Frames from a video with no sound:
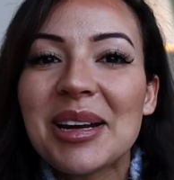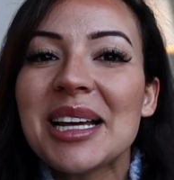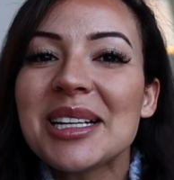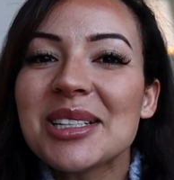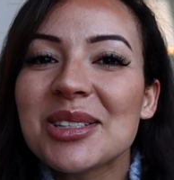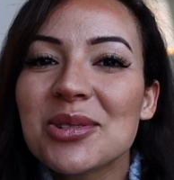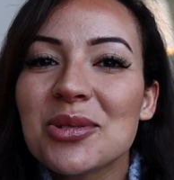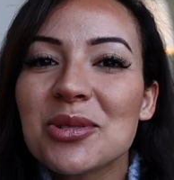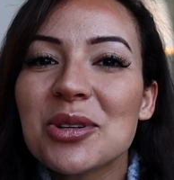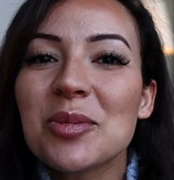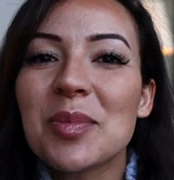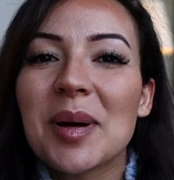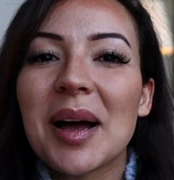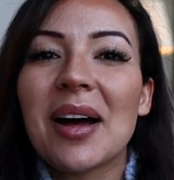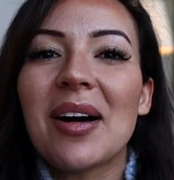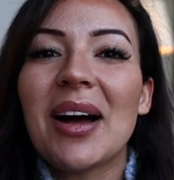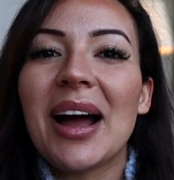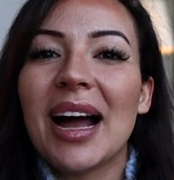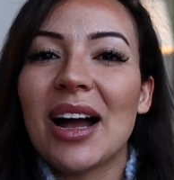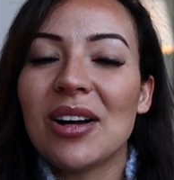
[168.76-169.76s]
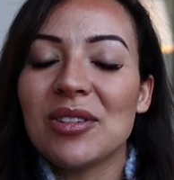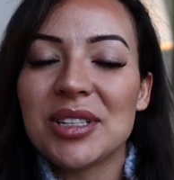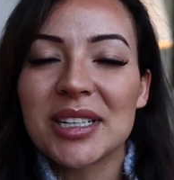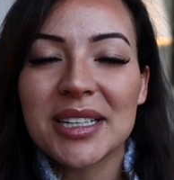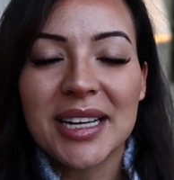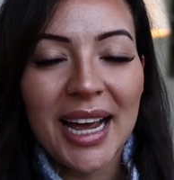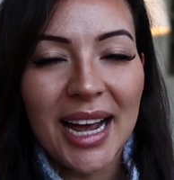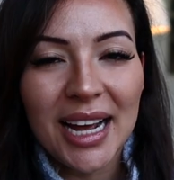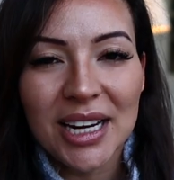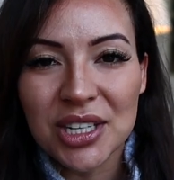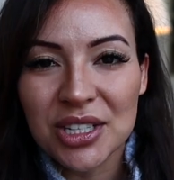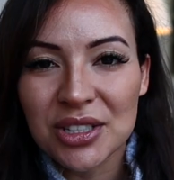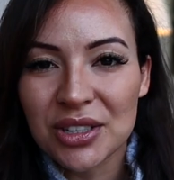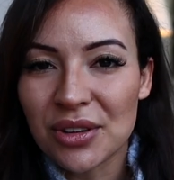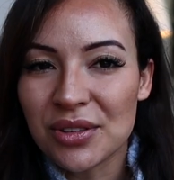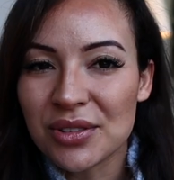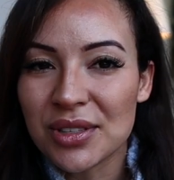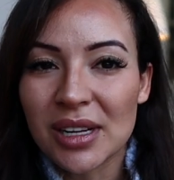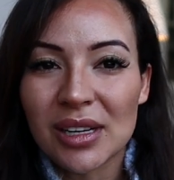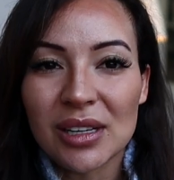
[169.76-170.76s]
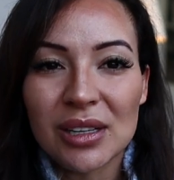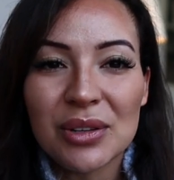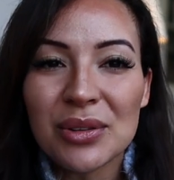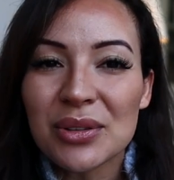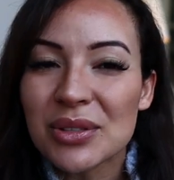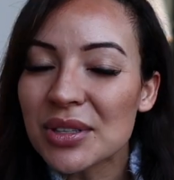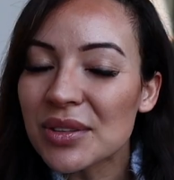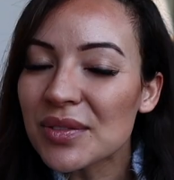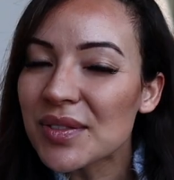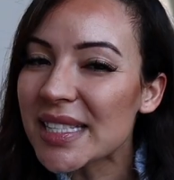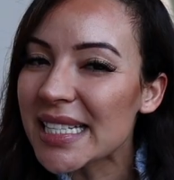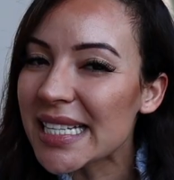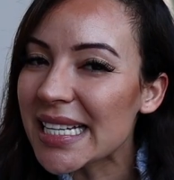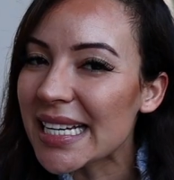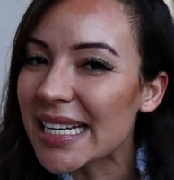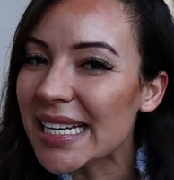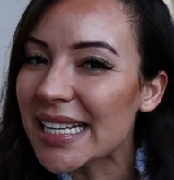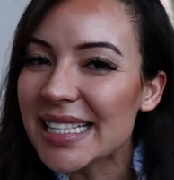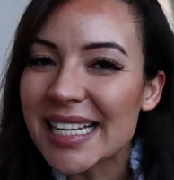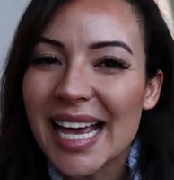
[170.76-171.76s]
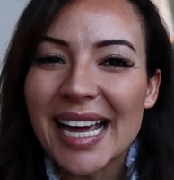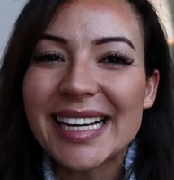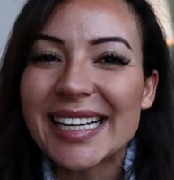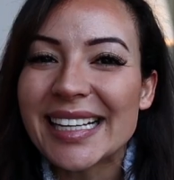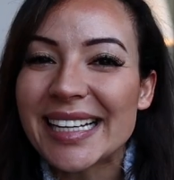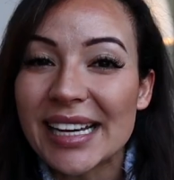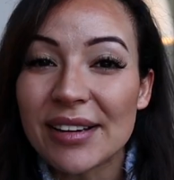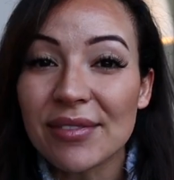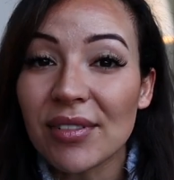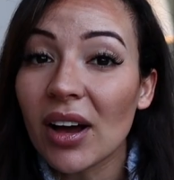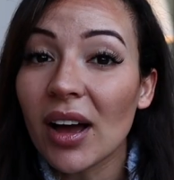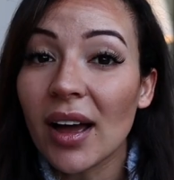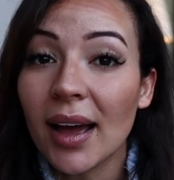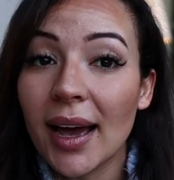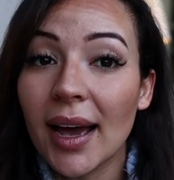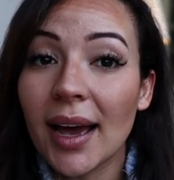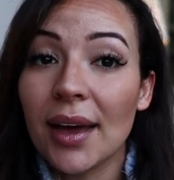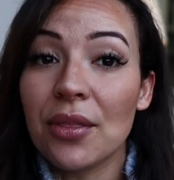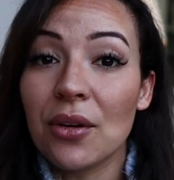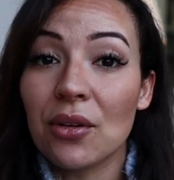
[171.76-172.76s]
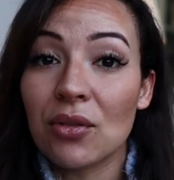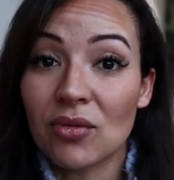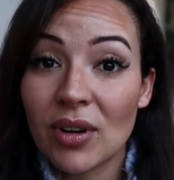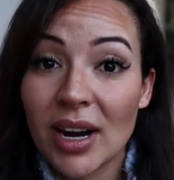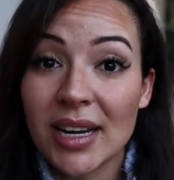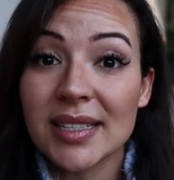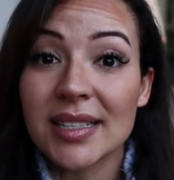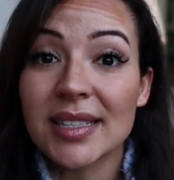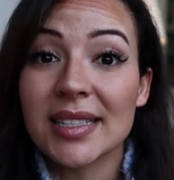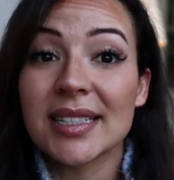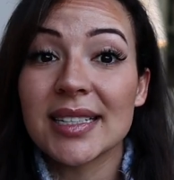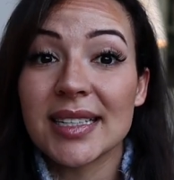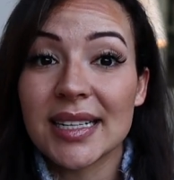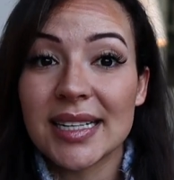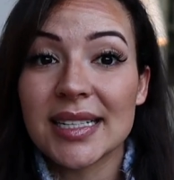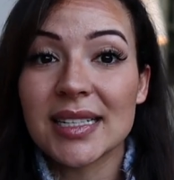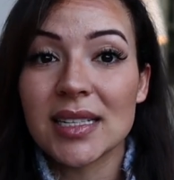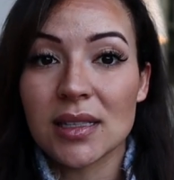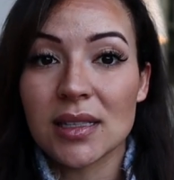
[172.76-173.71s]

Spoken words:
let's talk about how to catch those elusive Z's and give our hair the rest it